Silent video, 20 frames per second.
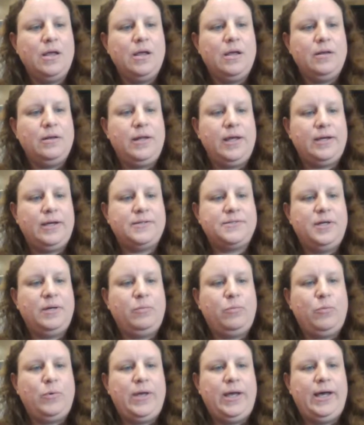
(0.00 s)
Next up,
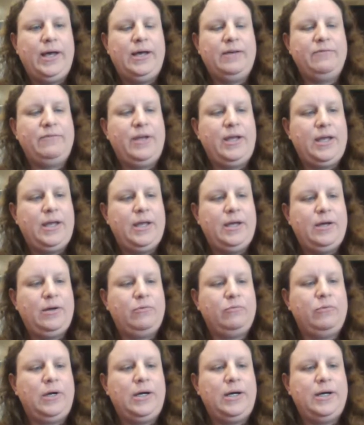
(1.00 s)
we have a
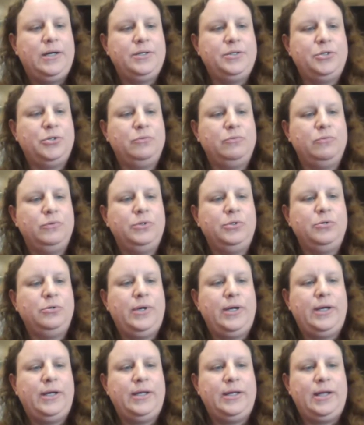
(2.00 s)
Rod Carew
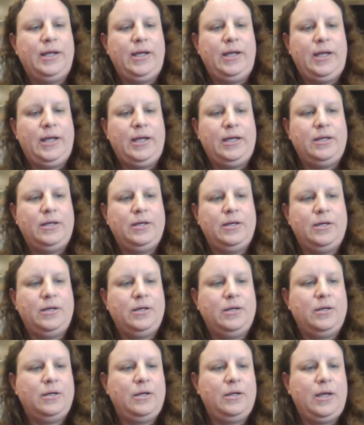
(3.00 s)
and Hank
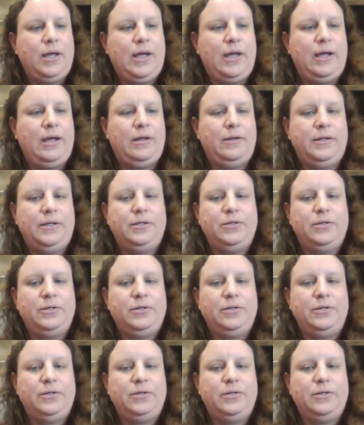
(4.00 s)
Allen